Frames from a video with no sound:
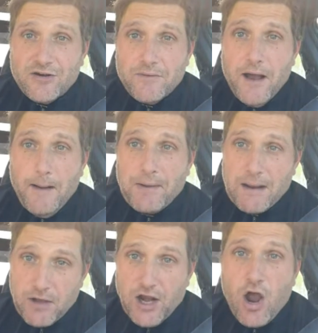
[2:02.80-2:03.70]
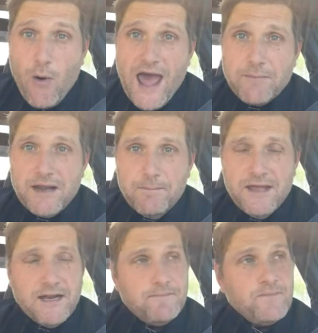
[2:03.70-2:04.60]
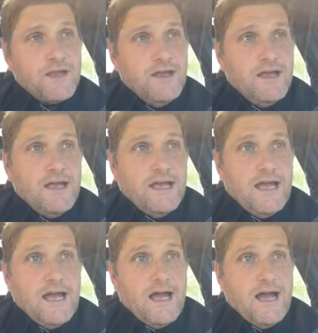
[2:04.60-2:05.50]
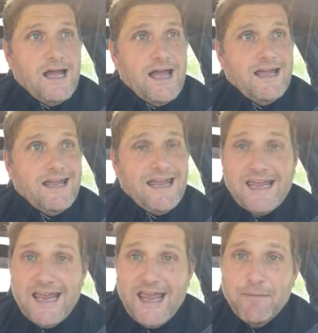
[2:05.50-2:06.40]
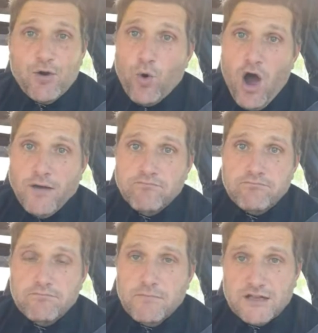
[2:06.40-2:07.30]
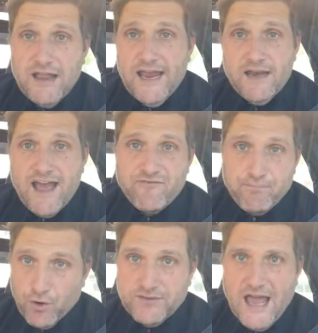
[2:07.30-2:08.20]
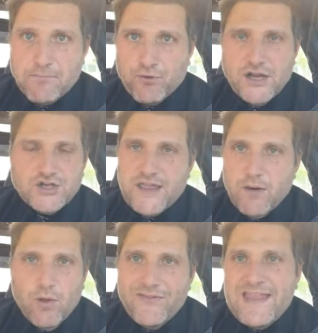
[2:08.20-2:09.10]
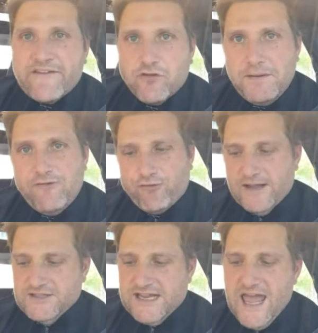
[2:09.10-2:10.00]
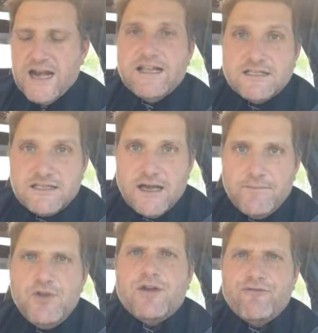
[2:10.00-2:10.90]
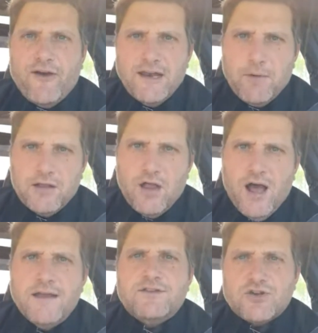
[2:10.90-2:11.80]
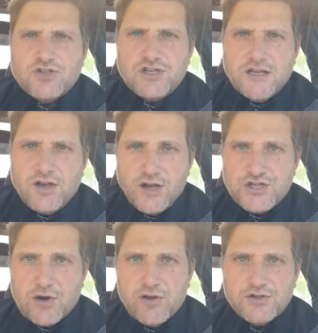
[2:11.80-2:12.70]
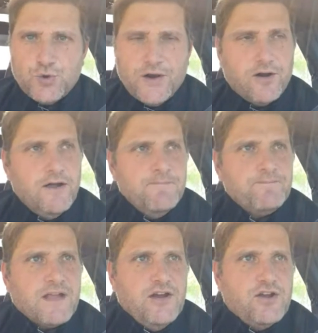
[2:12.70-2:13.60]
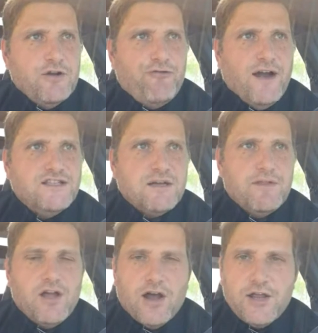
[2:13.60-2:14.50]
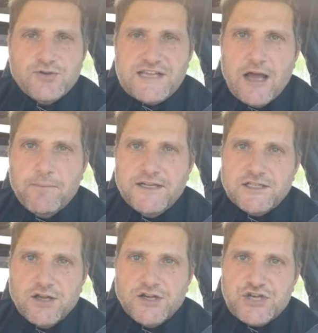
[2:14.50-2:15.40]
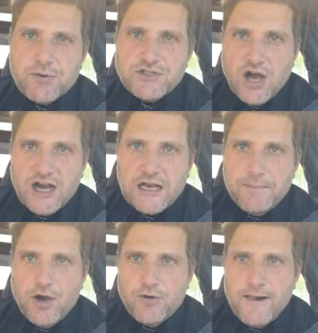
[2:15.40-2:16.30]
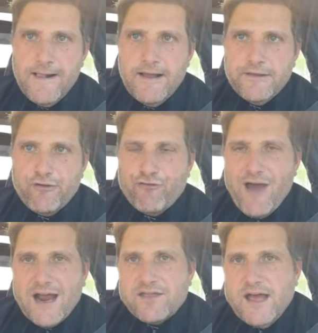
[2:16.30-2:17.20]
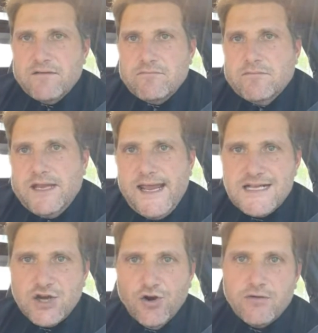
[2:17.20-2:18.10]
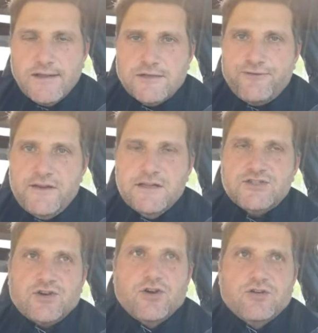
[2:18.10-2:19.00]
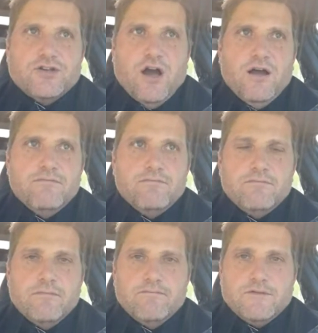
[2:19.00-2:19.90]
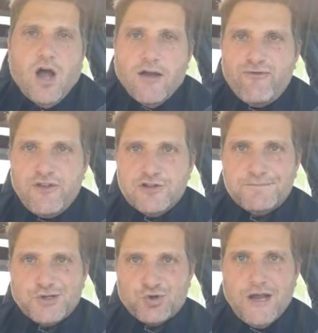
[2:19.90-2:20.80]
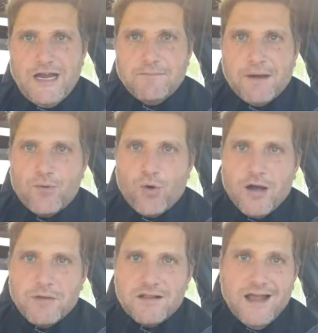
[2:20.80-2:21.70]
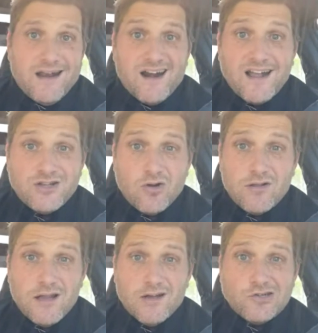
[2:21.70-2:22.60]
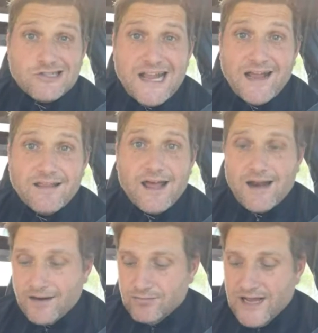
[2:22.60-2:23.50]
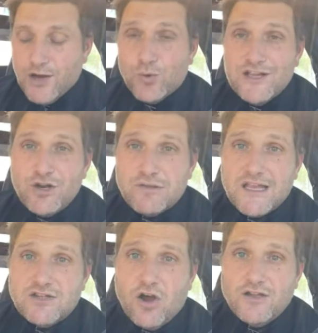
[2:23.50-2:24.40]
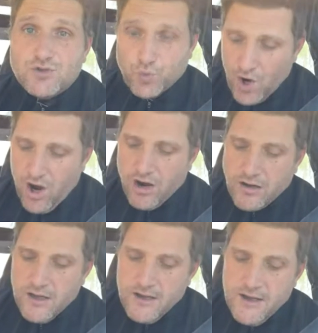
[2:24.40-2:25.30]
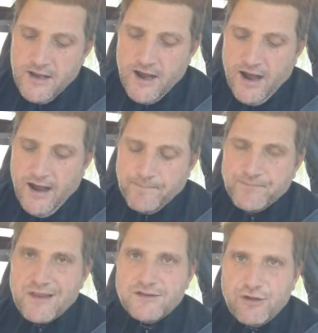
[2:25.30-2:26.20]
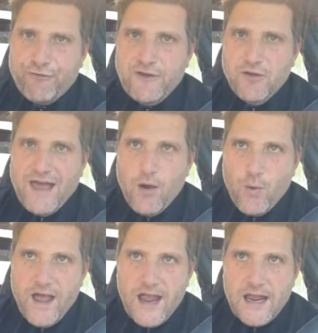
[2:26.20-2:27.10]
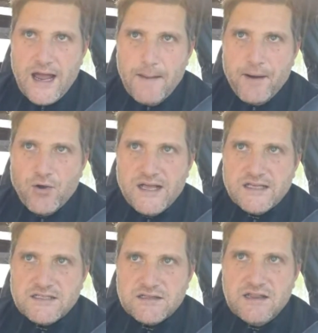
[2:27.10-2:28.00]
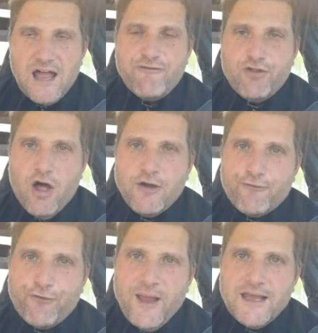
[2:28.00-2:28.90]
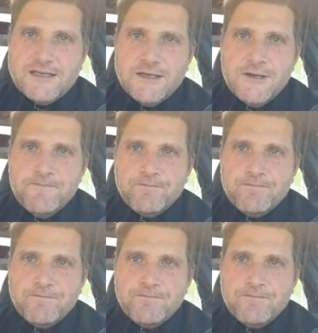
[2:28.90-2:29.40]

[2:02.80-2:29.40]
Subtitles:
here, but I'm going to go at him in a minute. Him and Ron McLean have burnt that bridge. They will never be friends again. And you can find him online. Search Don Cherry on Twitter, and you're going to find some of the audio sound bites of Don Cherry talking about the fact that he's hurt. His feelings are hurt. Don feels betrayed by Ron McLean, and I totally understand that. I really don't think Don's wrong to feel that way about his lifelong friend.